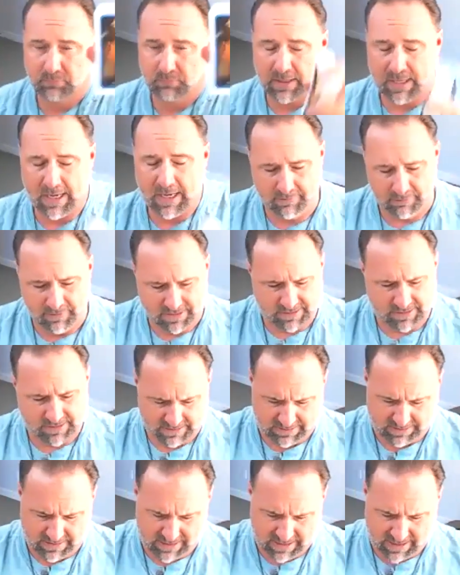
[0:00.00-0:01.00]
Okay, this
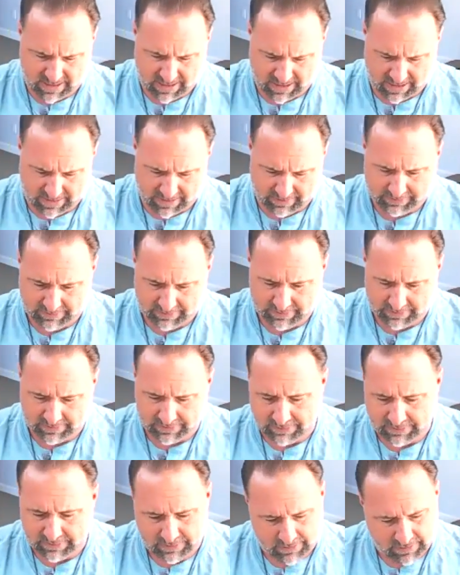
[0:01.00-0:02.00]
is the uh,
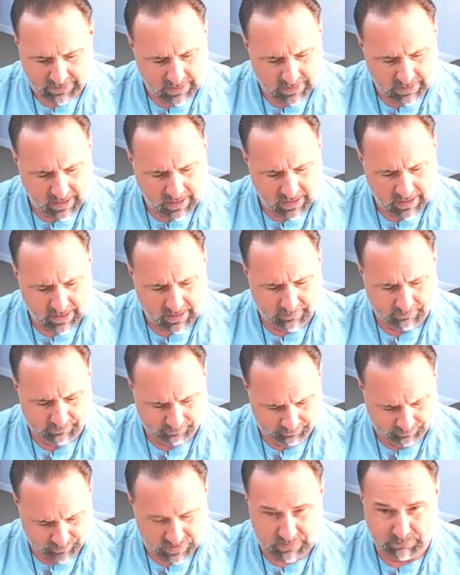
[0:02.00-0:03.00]
um,
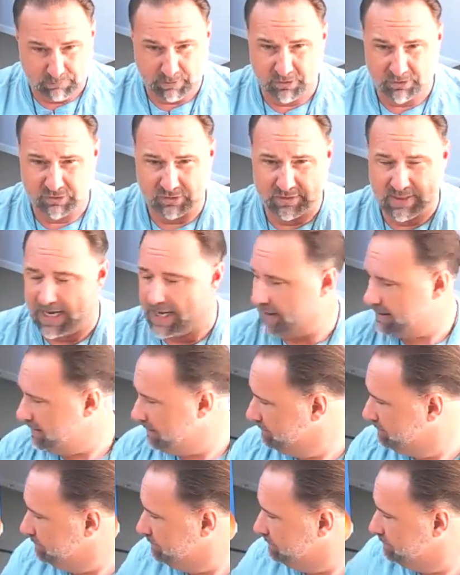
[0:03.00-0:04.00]
spiritual deck,
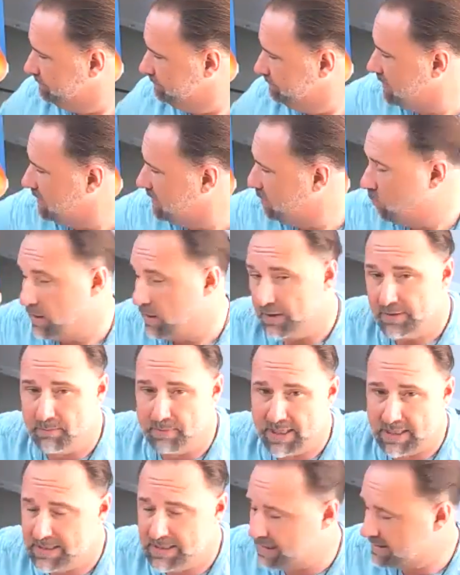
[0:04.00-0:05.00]
uh, one of the
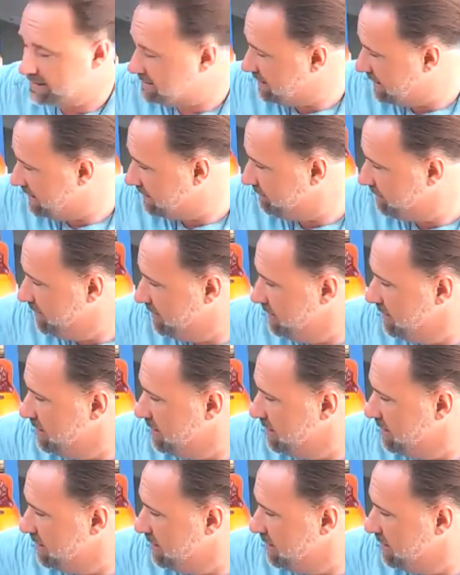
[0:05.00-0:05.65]
many decks I have.